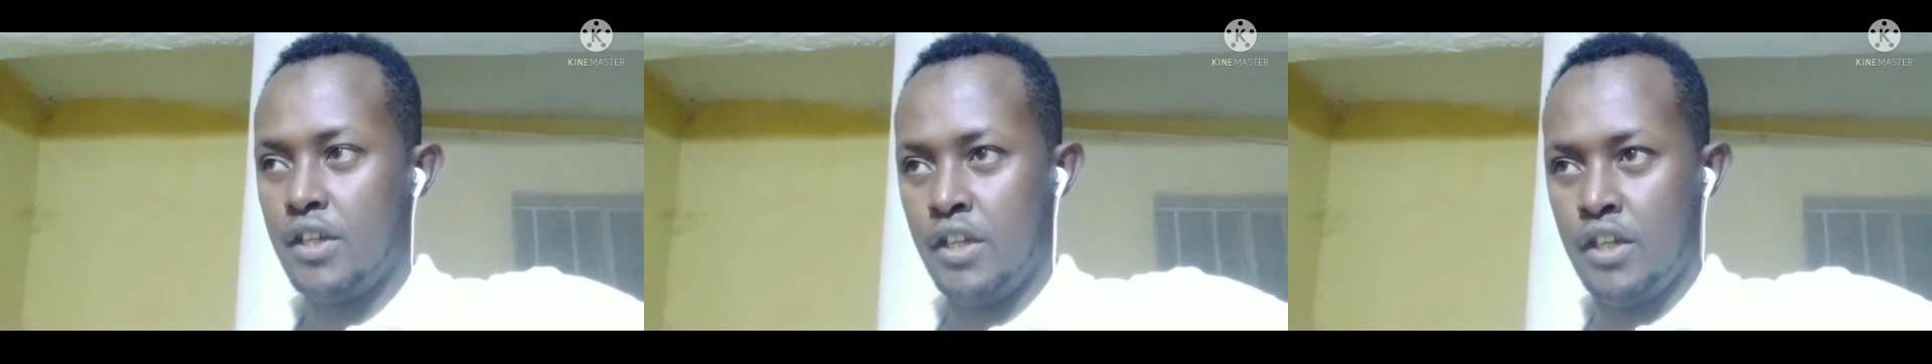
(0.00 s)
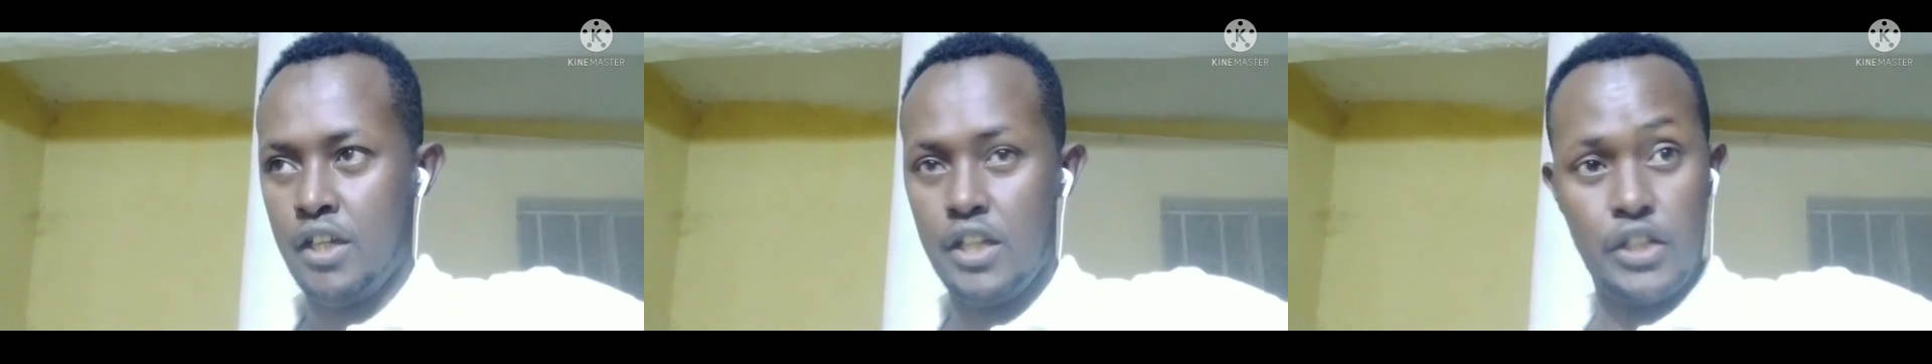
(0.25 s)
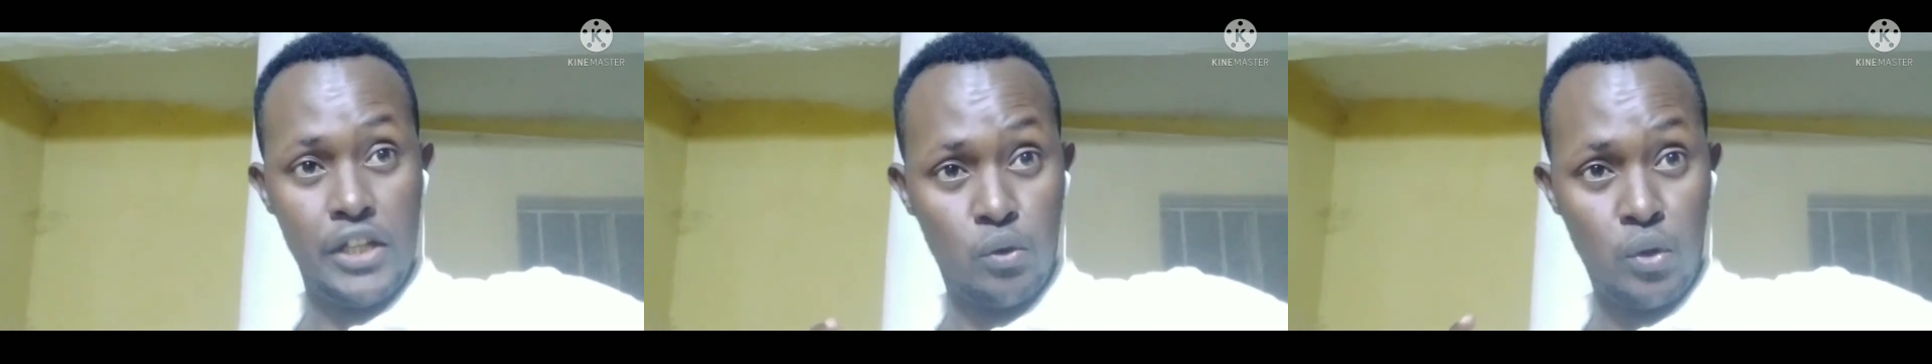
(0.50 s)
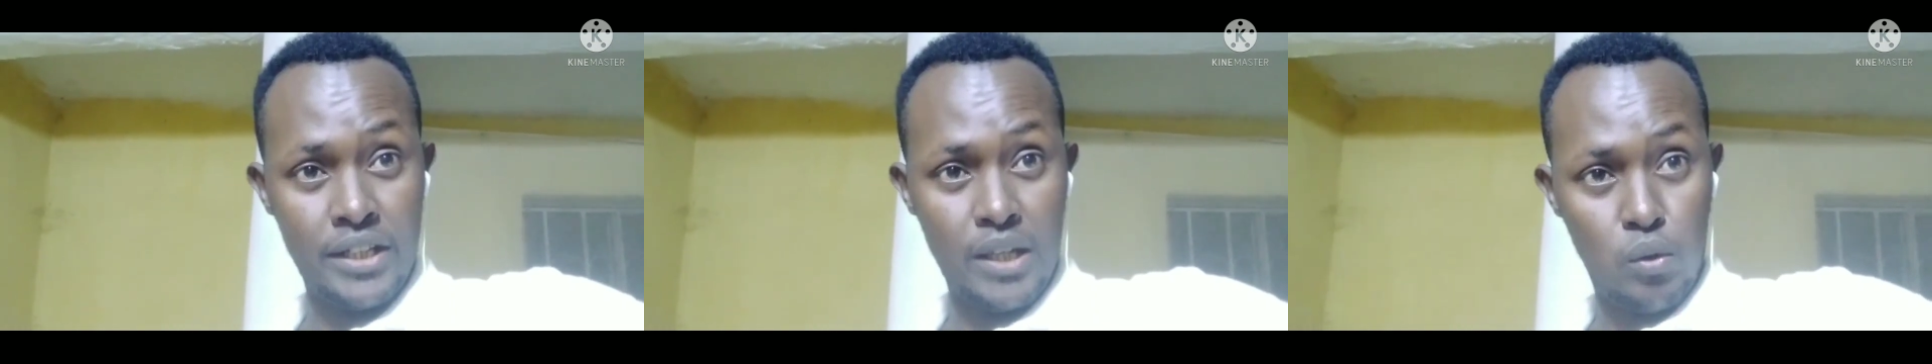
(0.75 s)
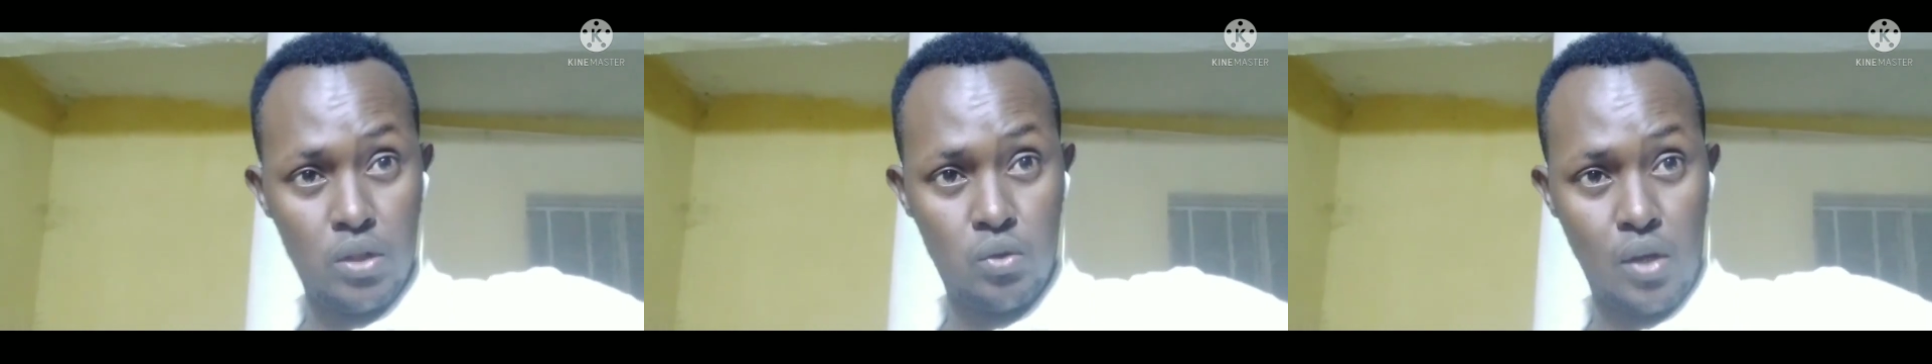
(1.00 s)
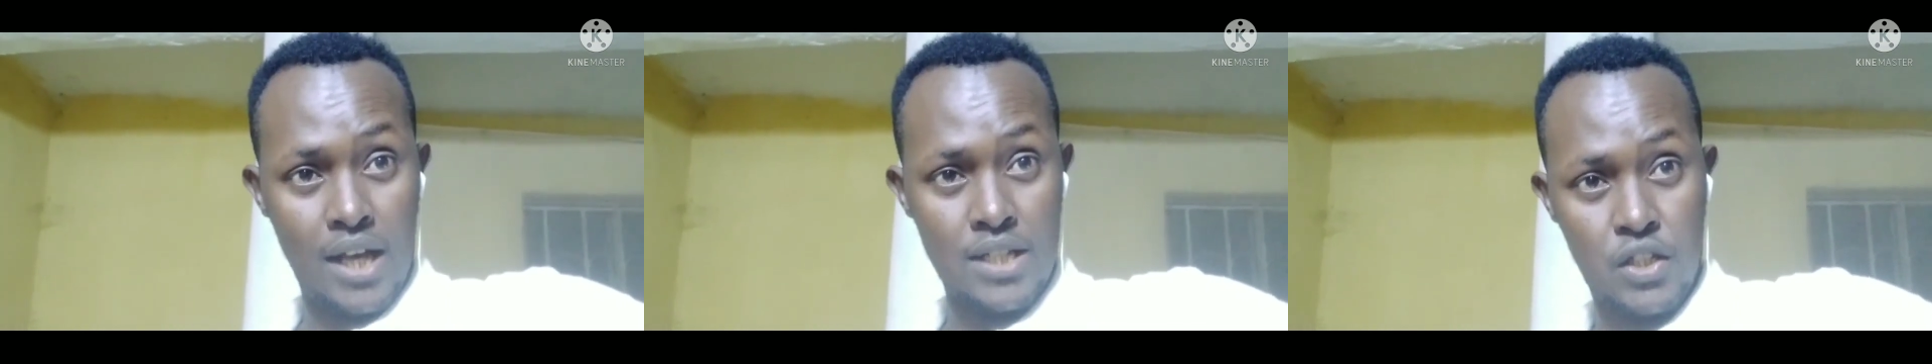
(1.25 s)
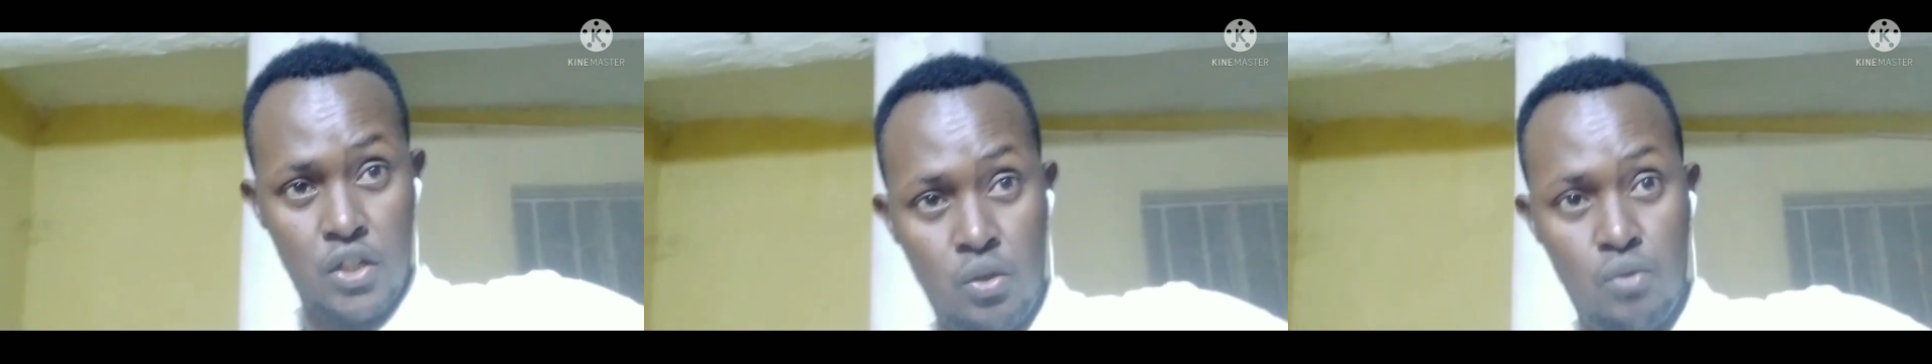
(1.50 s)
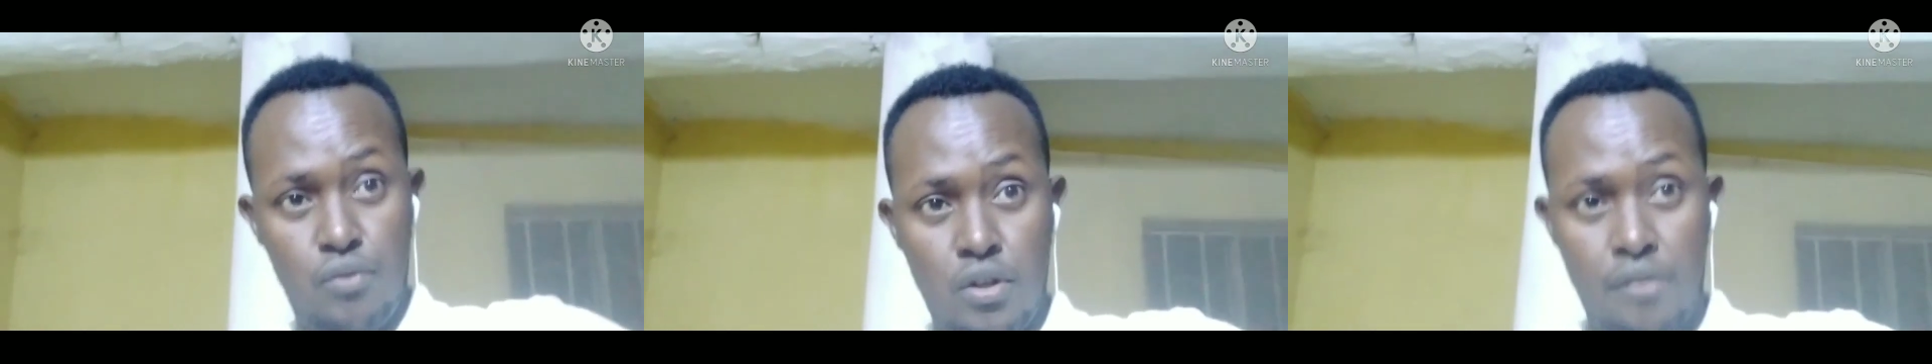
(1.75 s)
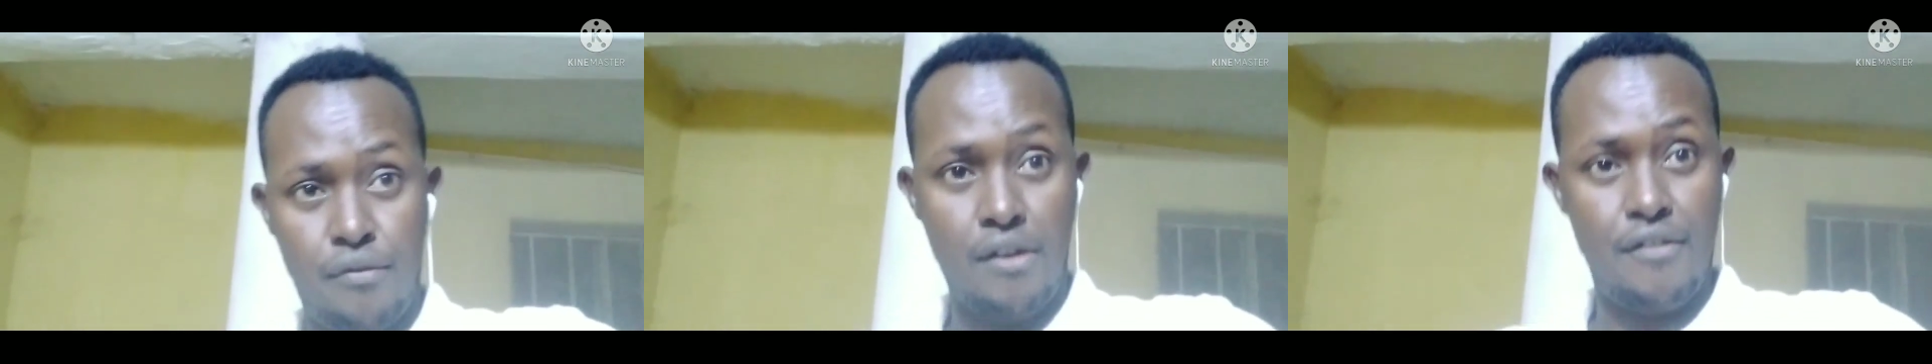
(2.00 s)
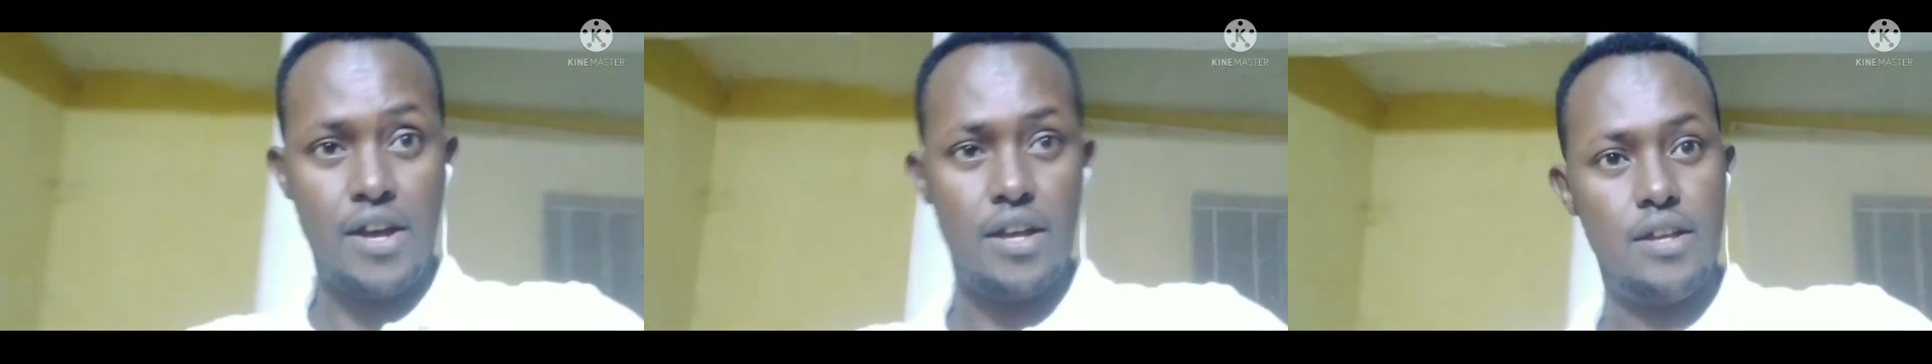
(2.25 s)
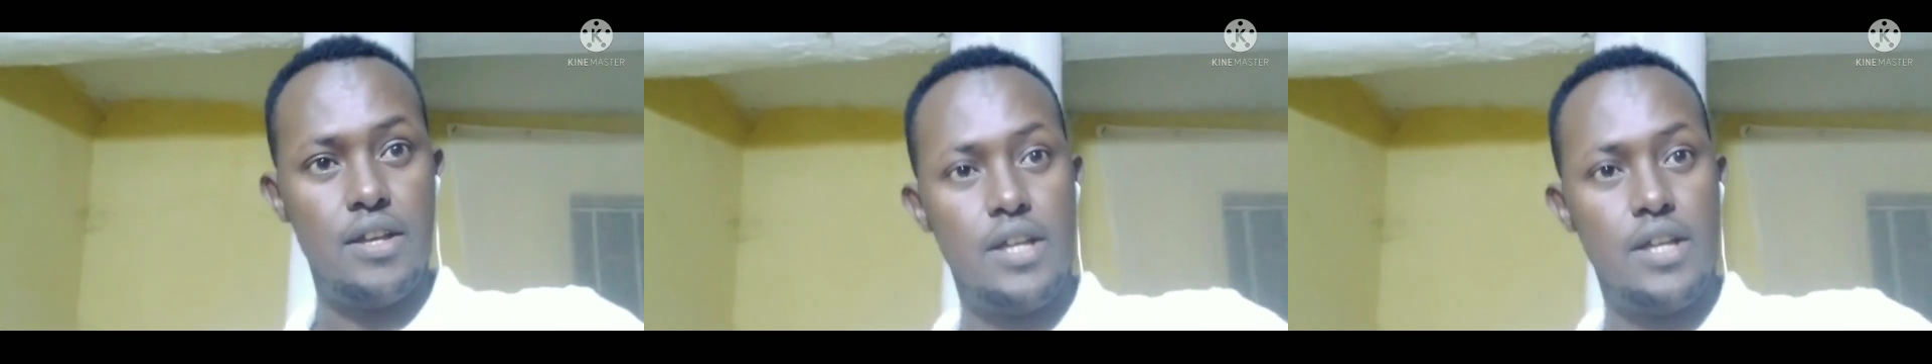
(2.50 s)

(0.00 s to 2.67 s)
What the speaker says: And tonight I want to ask you for a favor.